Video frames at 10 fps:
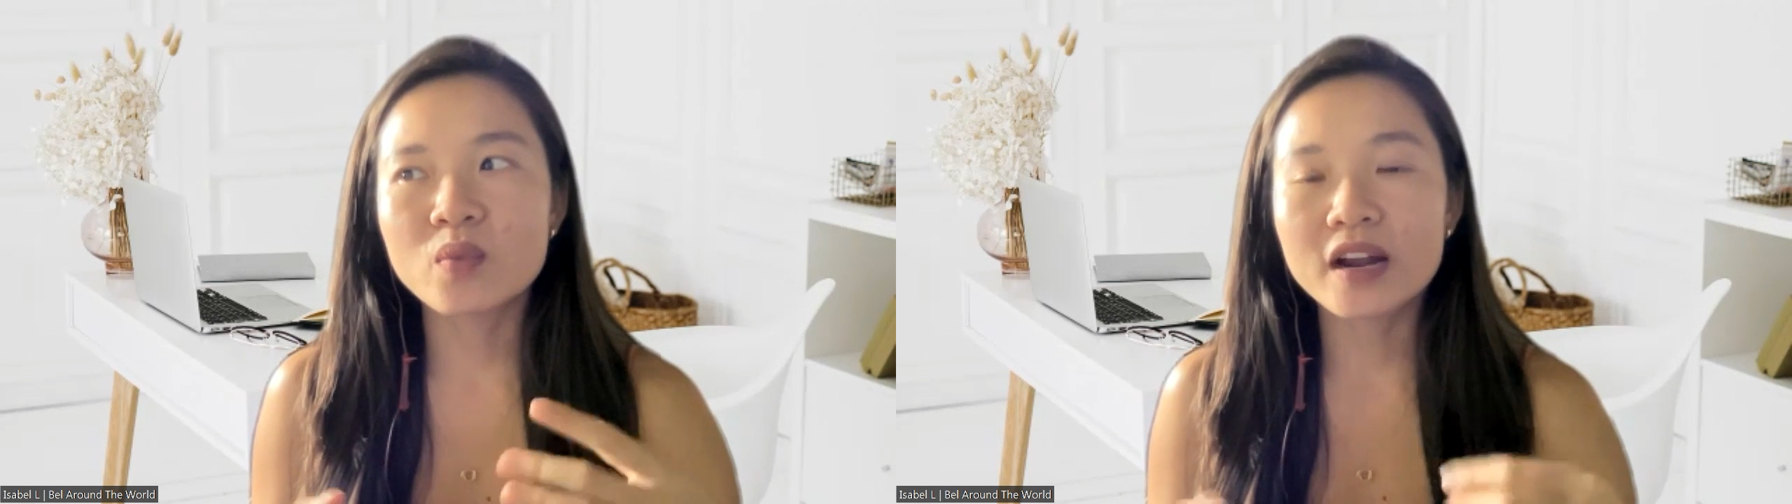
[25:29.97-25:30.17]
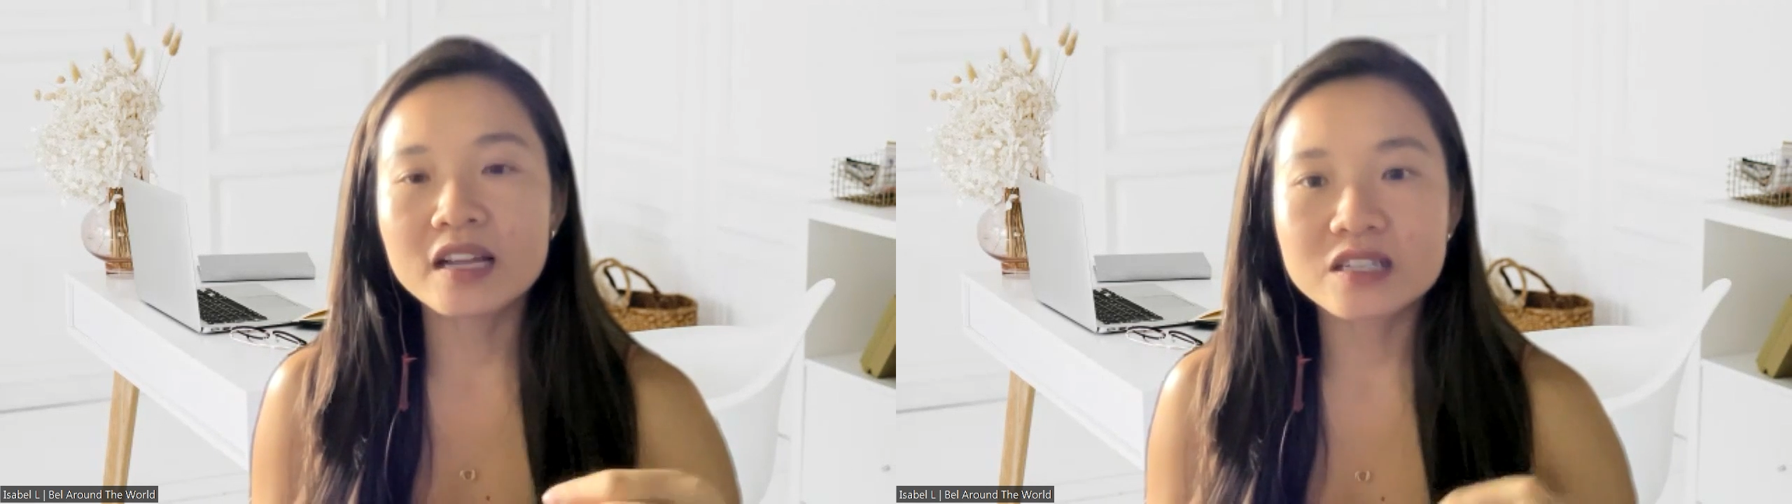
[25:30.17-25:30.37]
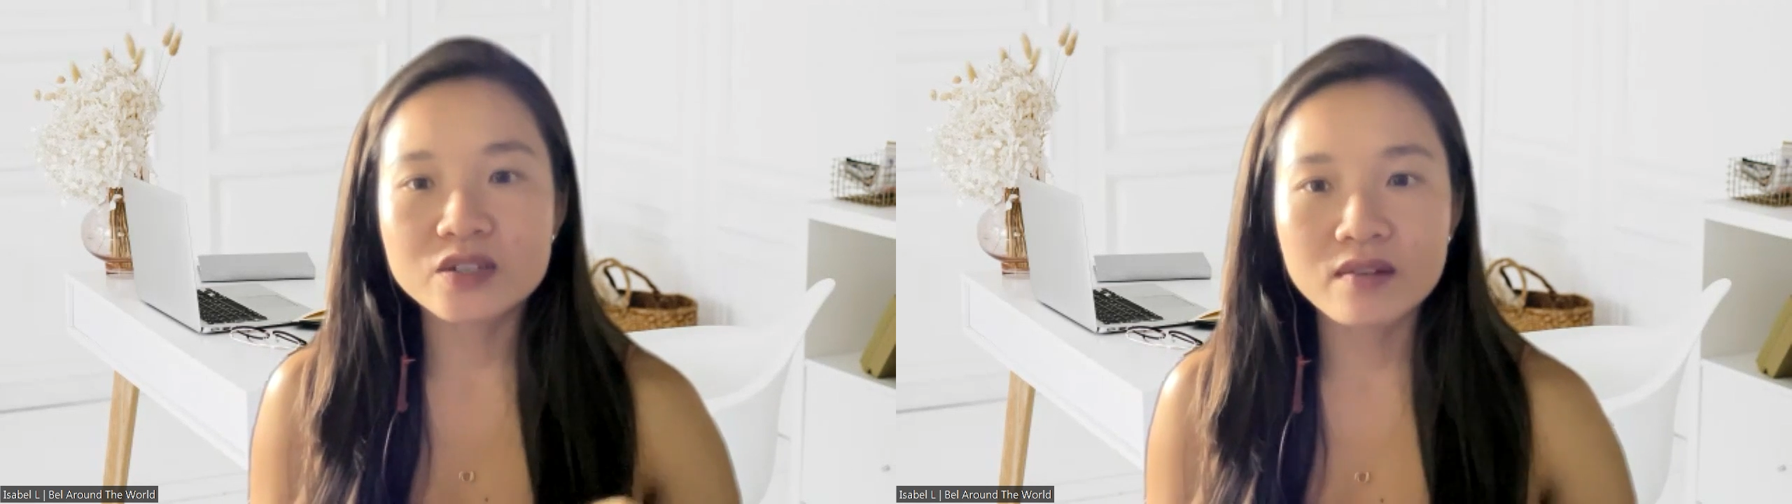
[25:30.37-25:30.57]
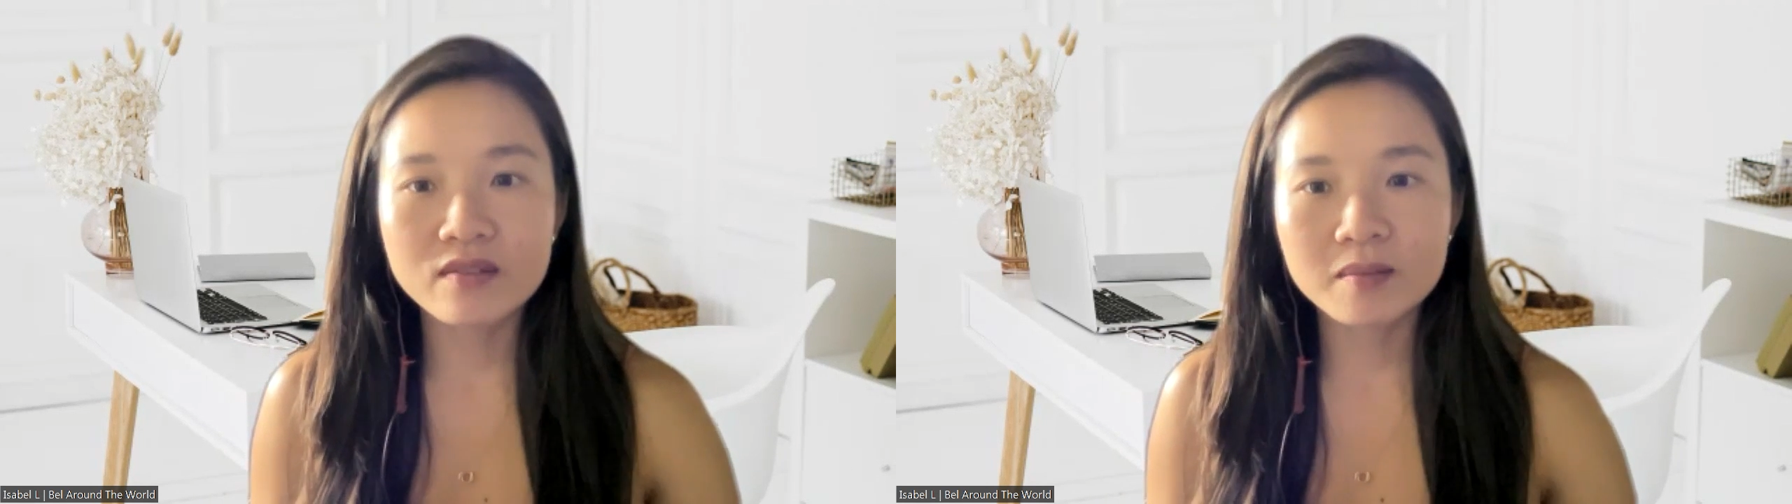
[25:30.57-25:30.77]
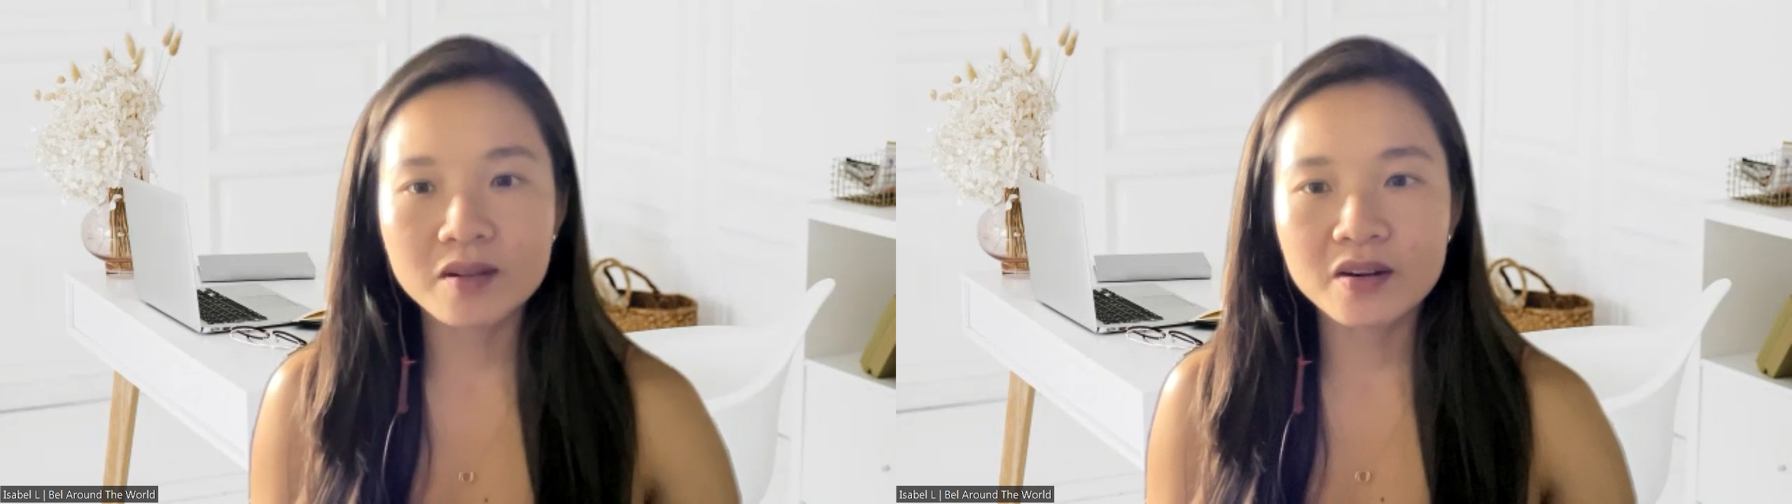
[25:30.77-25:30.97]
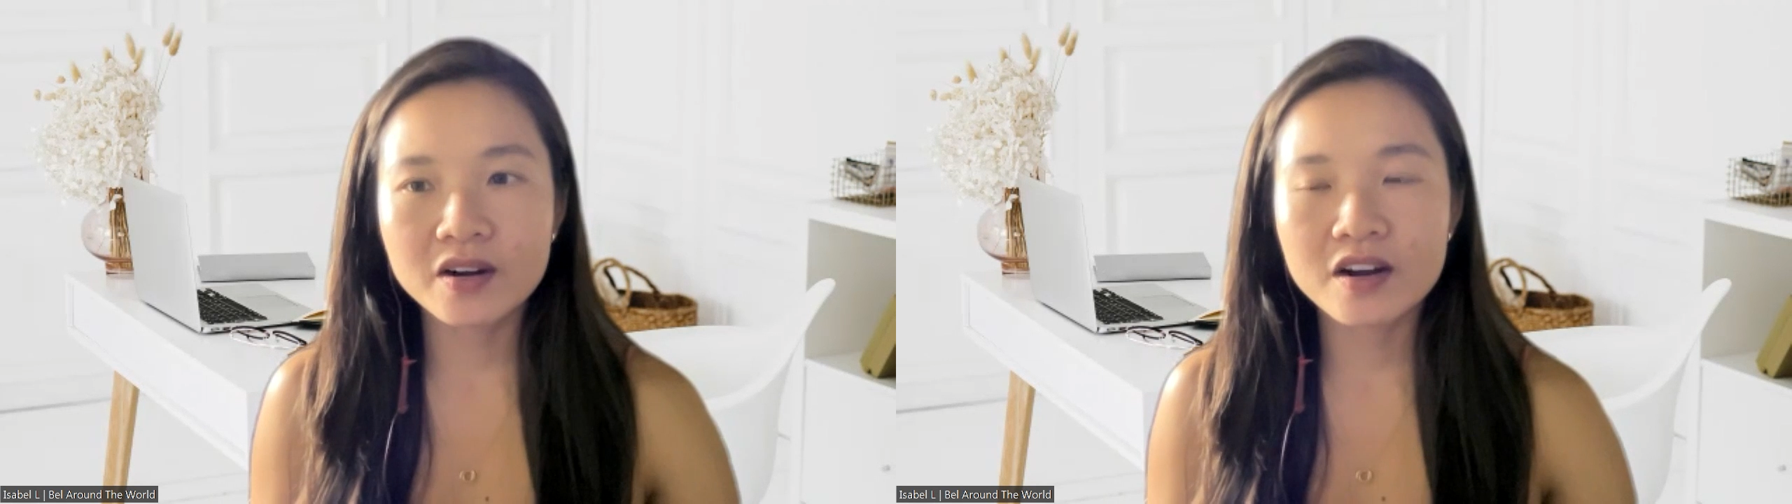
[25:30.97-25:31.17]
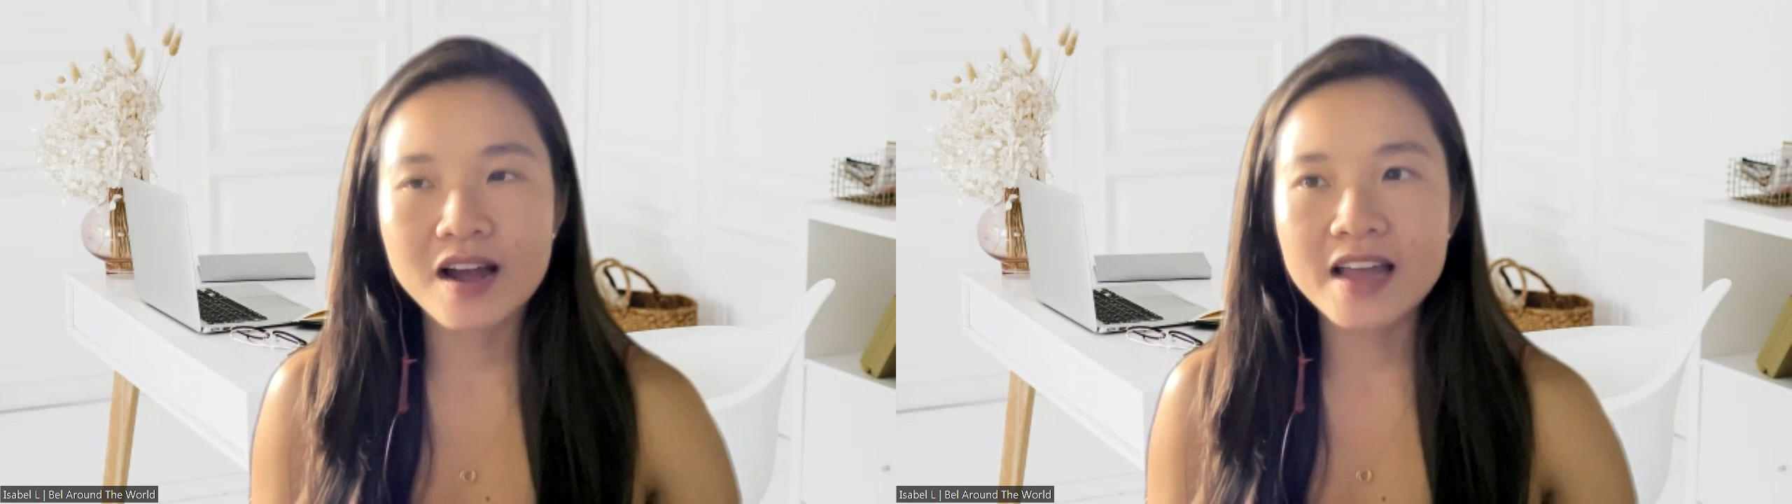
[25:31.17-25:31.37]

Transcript: work as a travel blogger,